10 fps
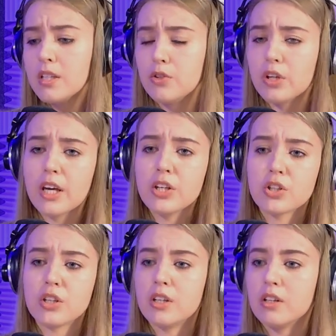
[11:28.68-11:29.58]

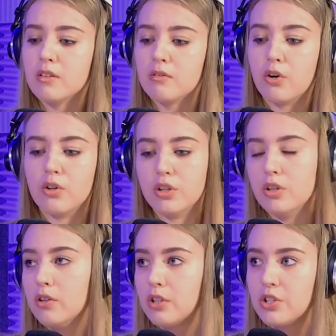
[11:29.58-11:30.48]
education,
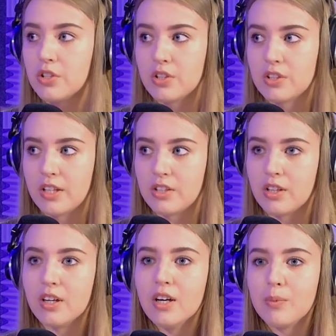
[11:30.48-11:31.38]
earning knowledges,
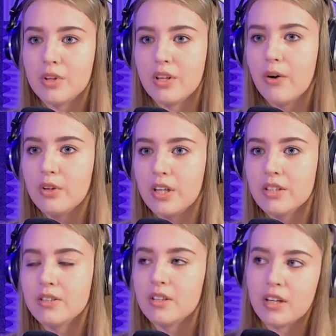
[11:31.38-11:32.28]
etc. But
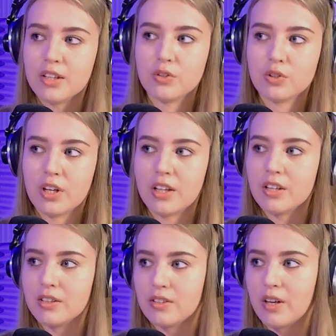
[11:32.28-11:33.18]
nowadays, as you said,
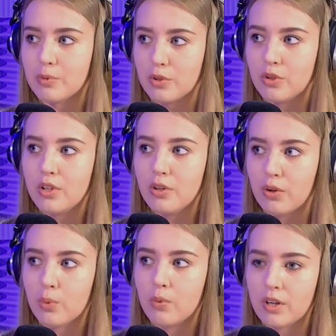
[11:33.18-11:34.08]
it's absolutely
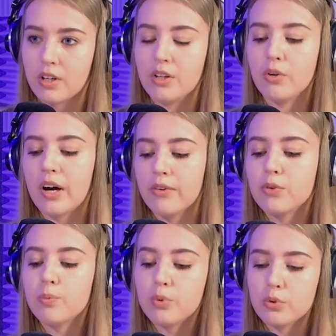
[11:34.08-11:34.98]
not working. You have
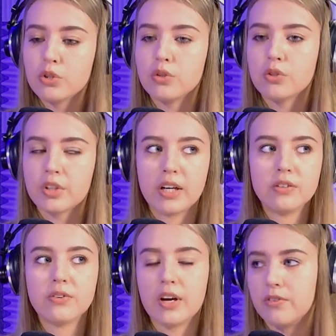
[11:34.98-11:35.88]
to push
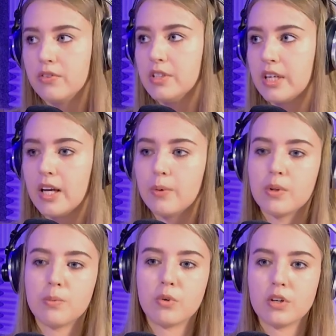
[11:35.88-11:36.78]
yourself every day
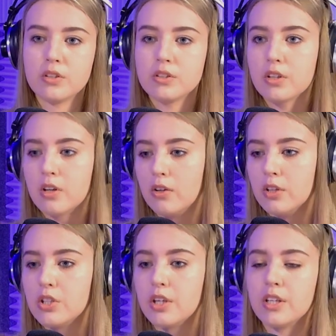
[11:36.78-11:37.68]
with modern
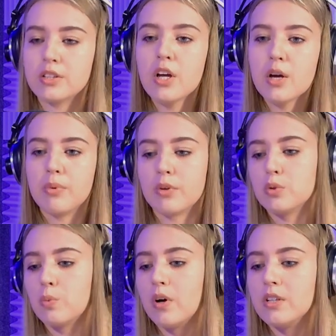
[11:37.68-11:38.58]
technologies
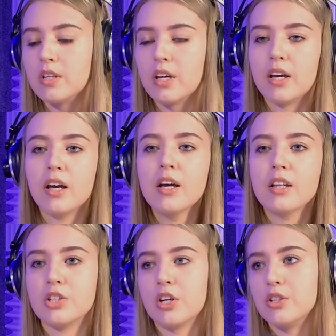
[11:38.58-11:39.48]
because one day
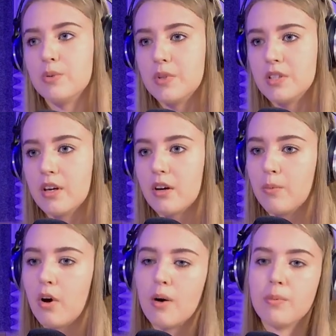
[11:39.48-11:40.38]
the ChatGPT
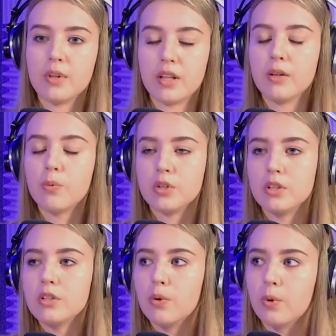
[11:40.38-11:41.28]
come up, then we
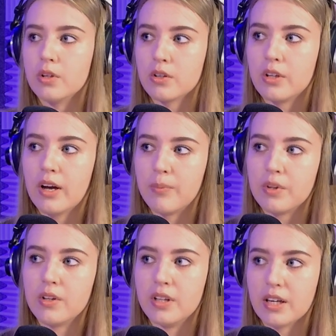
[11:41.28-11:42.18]
don't know what can
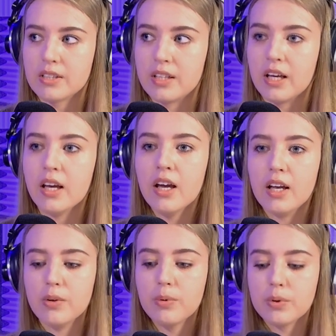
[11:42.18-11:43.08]
happen the next day.
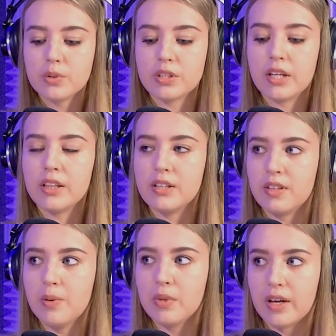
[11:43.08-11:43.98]
And if we will stay at the
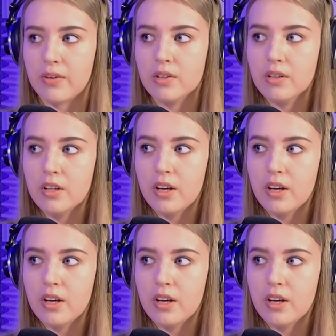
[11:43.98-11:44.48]
same level